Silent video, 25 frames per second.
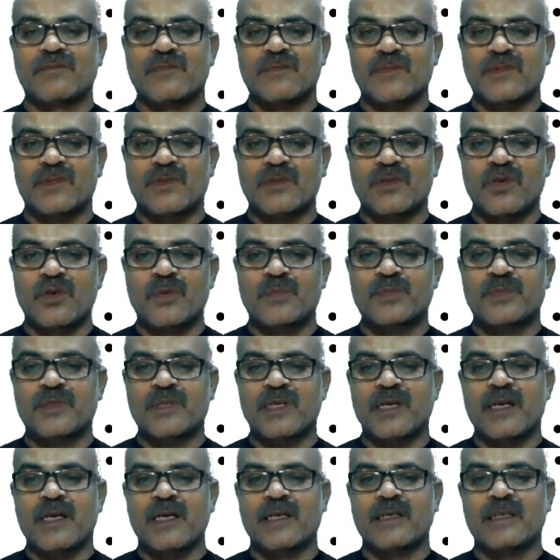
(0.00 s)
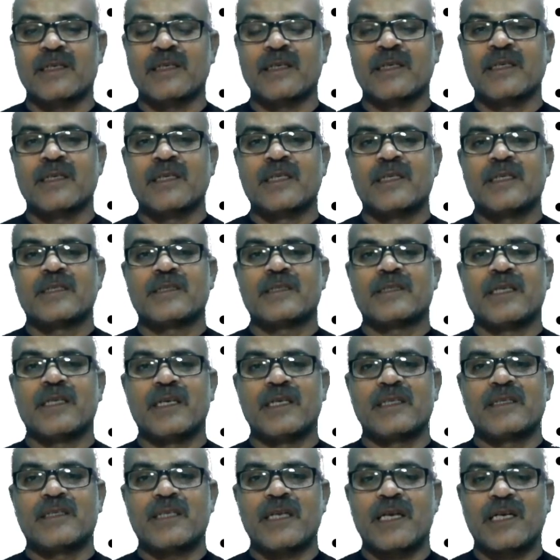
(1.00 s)
groups, and
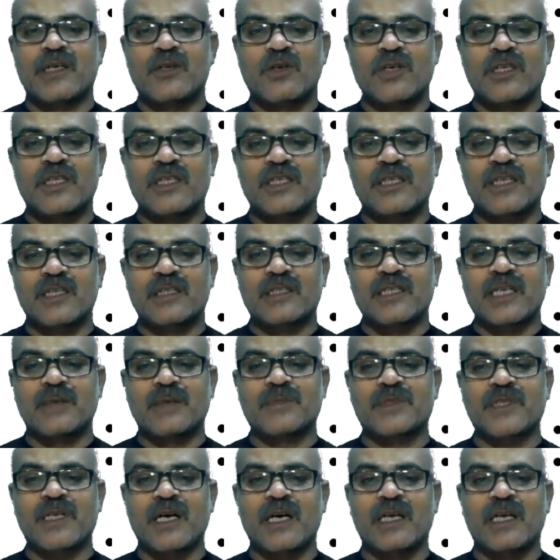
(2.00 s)
these hydrolytic enzymes